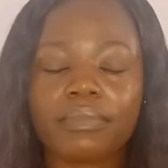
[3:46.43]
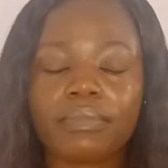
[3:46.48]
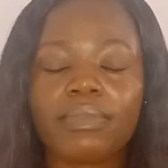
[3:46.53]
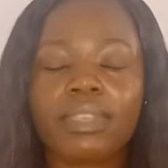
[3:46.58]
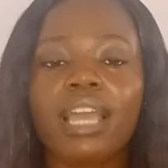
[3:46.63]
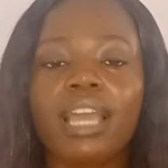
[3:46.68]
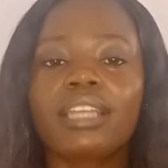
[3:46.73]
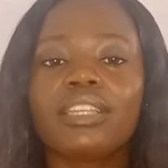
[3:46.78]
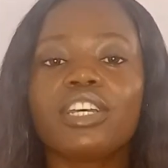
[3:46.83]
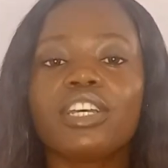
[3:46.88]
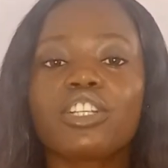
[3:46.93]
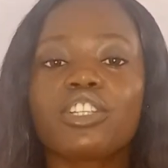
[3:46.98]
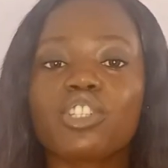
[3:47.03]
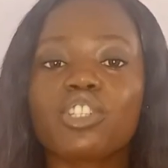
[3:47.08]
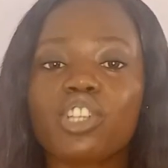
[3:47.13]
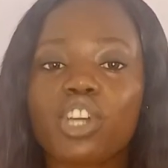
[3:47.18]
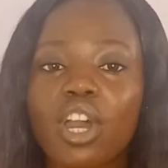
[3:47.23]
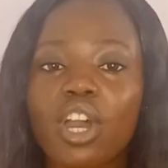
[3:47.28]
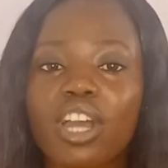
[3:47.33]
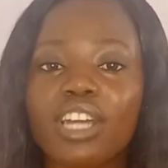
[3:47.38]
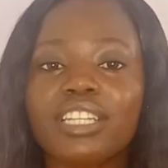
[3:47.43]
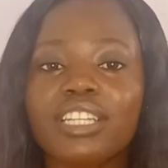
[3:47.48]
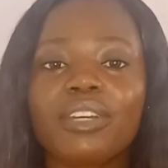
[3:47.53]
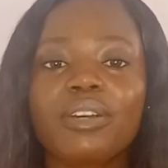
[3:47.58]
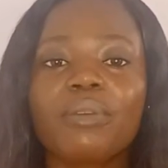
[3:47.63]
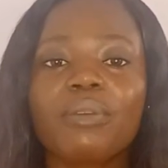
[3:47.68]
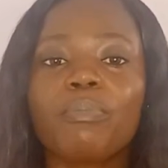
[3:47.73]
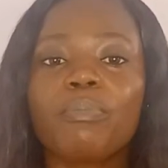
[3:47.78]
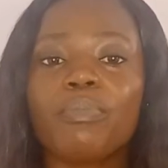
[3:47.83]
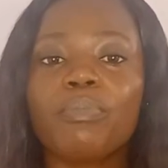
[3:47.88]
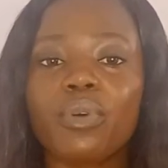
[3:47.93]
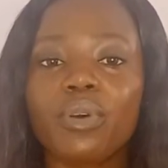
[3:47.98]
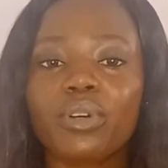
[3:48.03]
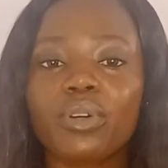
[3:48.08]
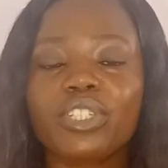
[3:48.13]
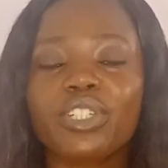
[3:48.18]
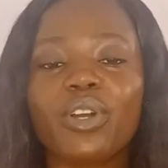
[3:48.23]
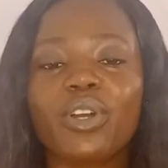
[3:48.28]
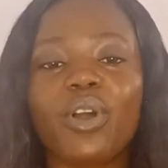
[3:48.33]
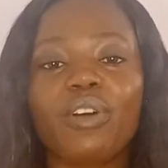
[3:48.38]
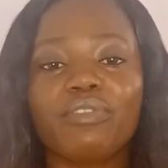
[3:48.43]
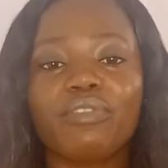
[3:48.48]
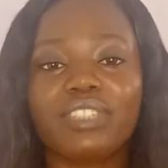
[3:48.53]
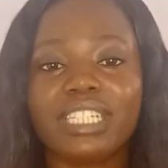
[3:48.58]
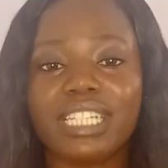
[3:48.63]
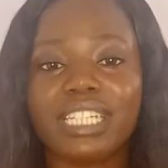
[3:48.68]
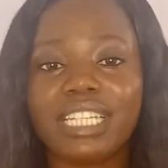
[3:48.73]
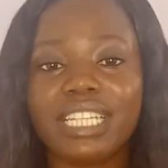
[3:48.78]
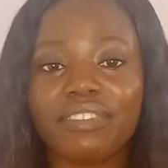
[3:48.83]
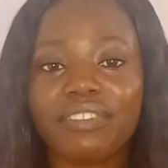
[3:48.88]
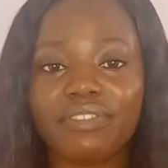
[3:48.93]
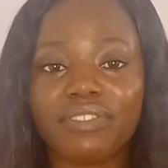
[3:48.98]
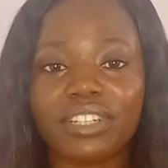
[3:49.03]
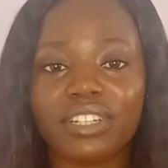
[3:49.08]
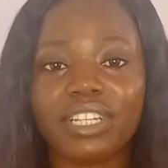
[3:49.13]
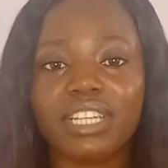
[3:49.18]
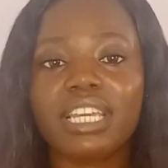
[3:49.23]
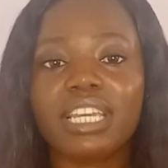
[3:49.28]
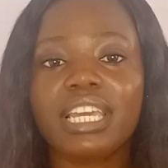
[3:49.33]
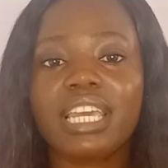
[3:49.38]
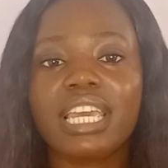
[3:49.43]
The third mode of delivery